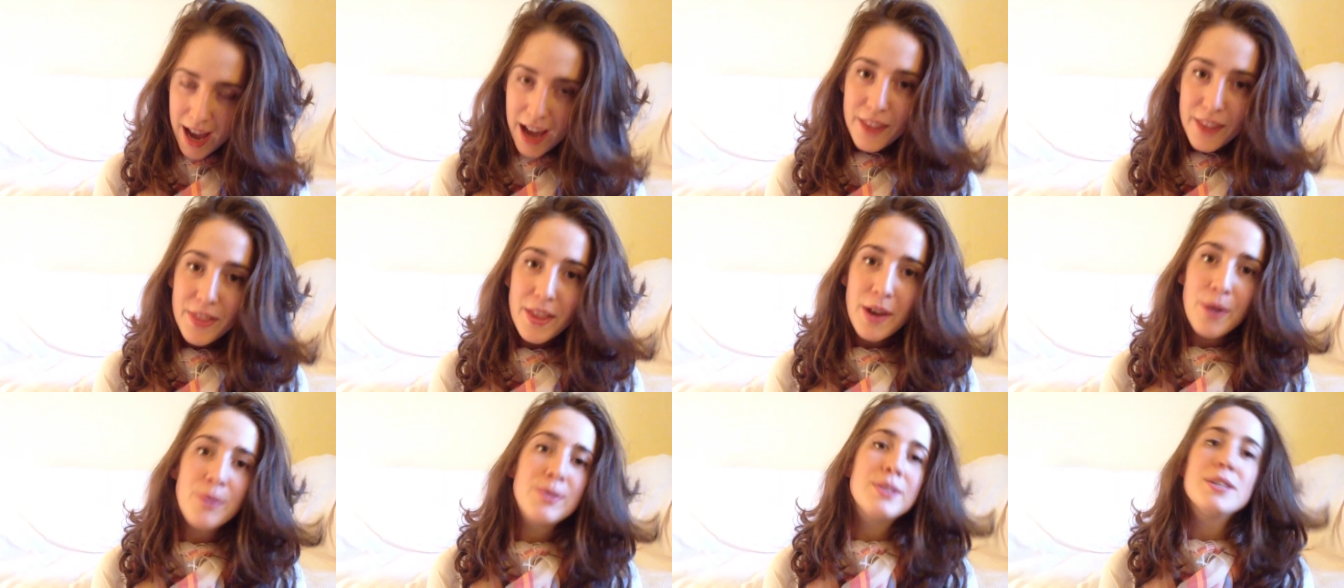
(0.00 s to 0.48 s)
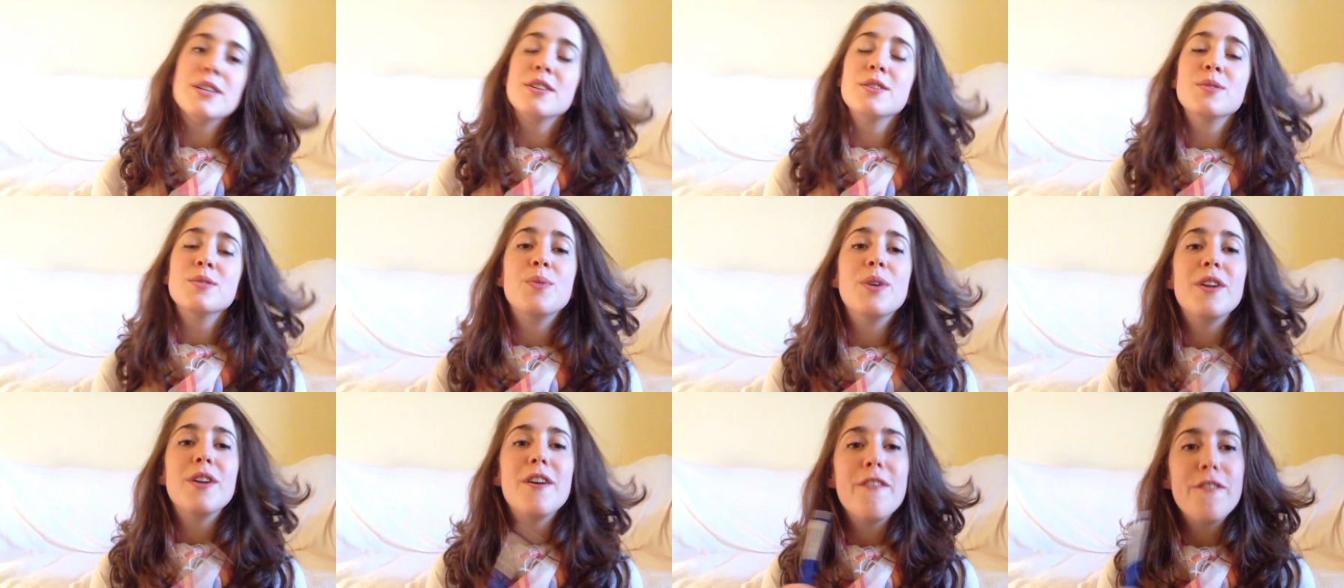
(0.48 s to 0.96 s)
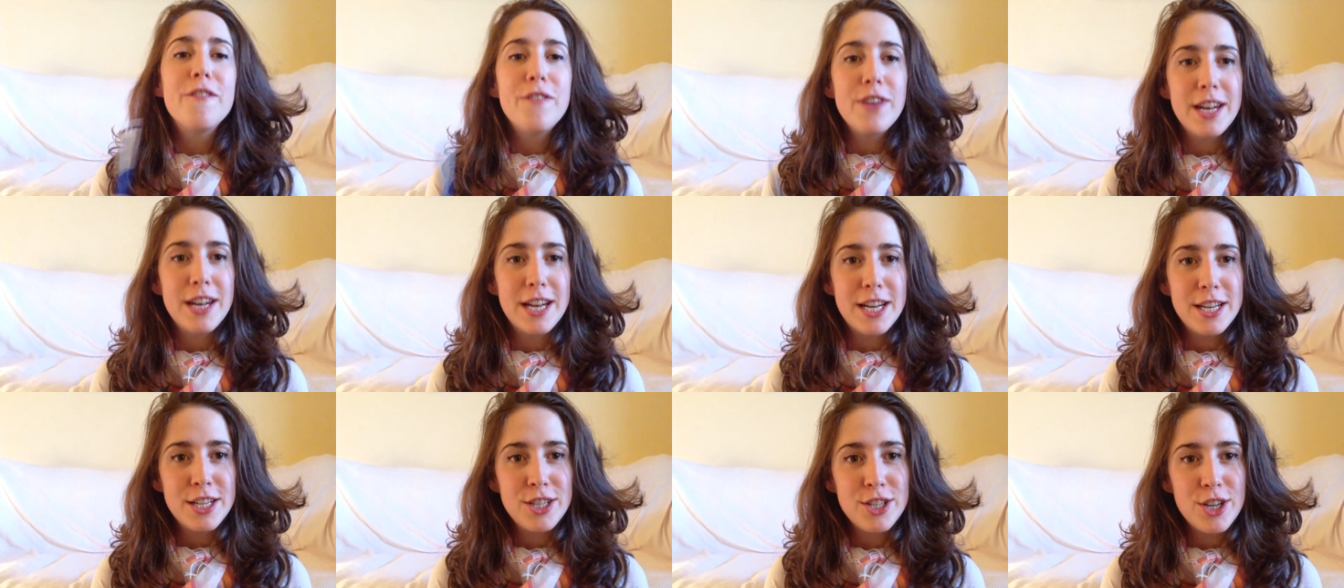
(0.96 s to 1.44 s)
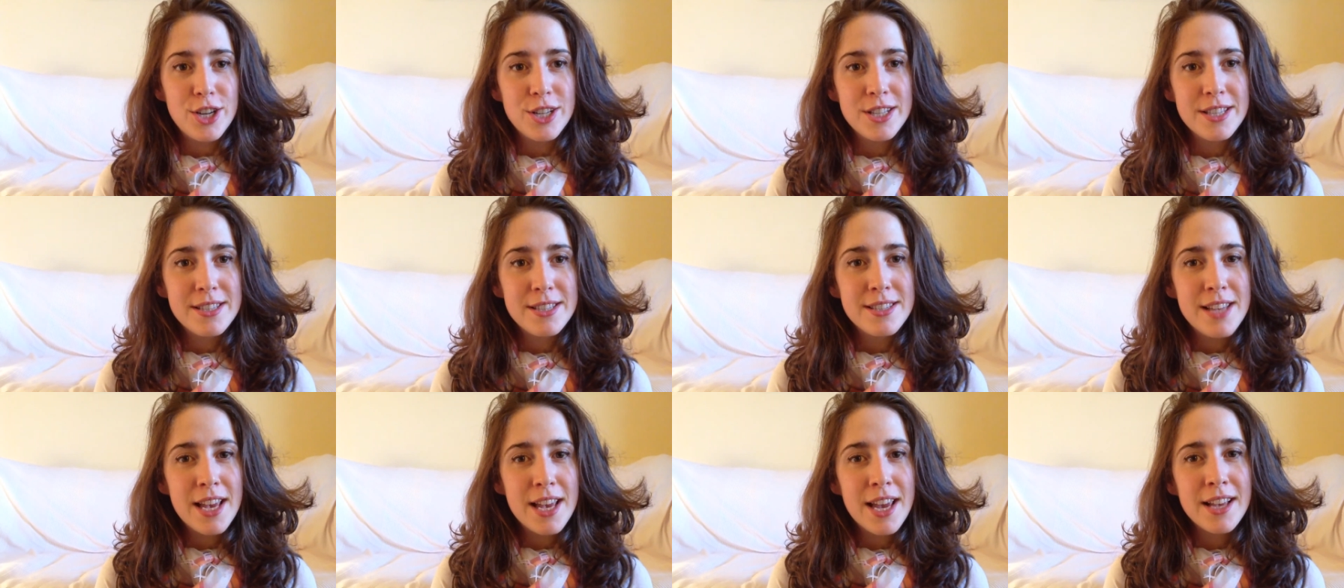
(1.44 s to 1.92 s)
And I just want to finish
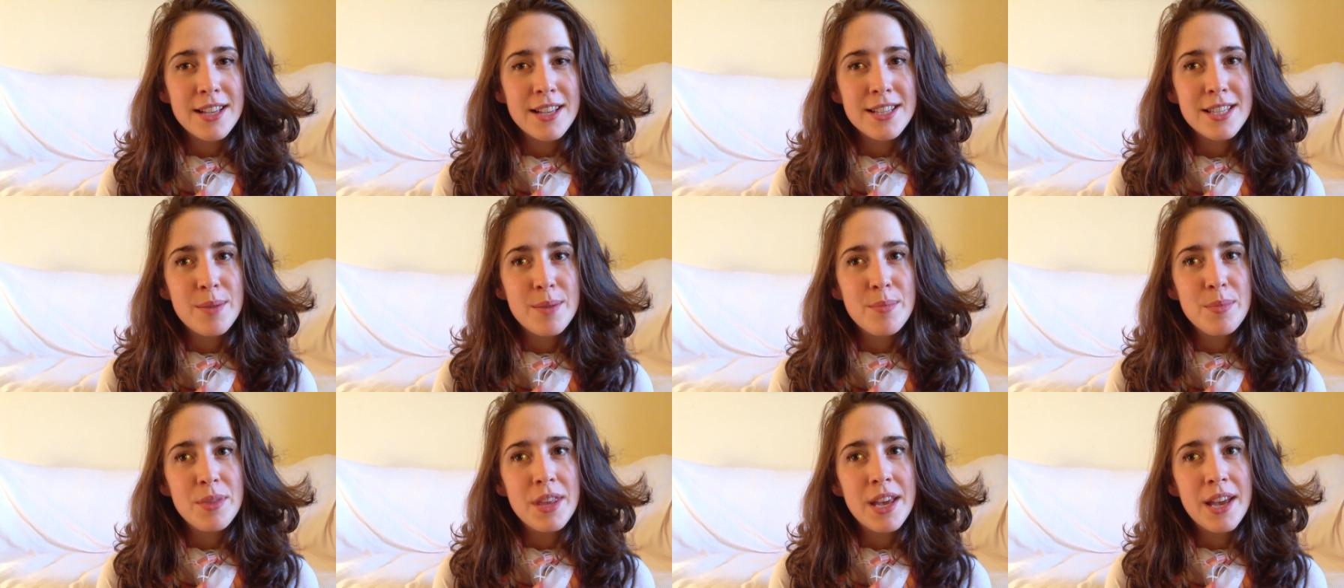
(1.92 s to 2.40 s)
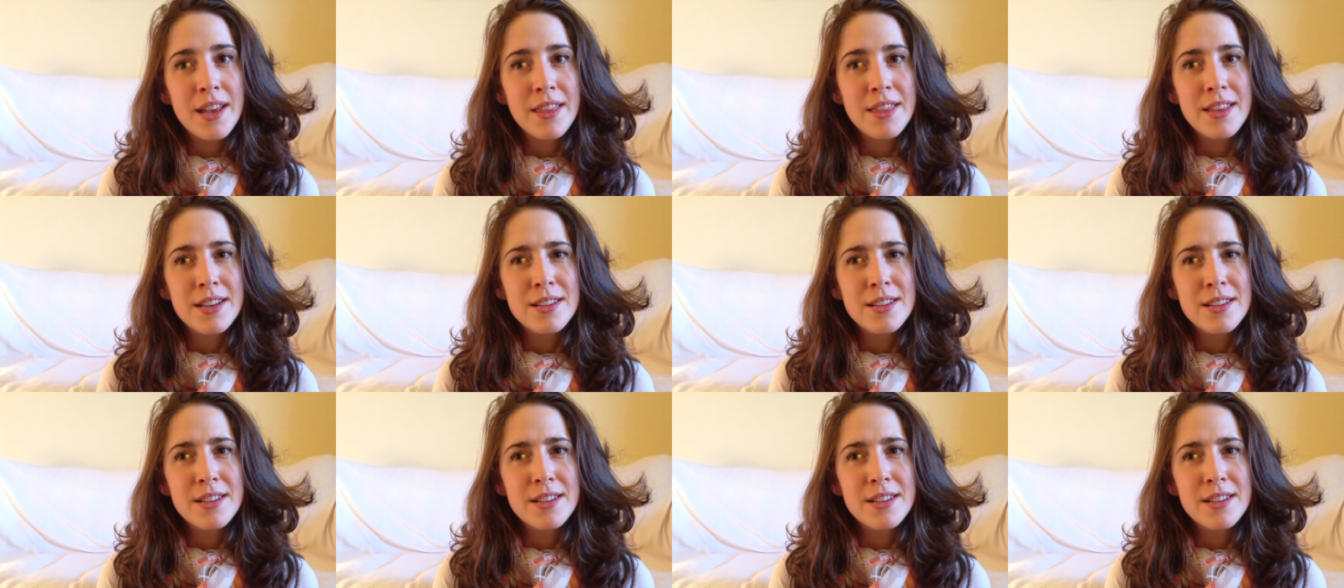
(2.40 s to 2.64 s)
on saying something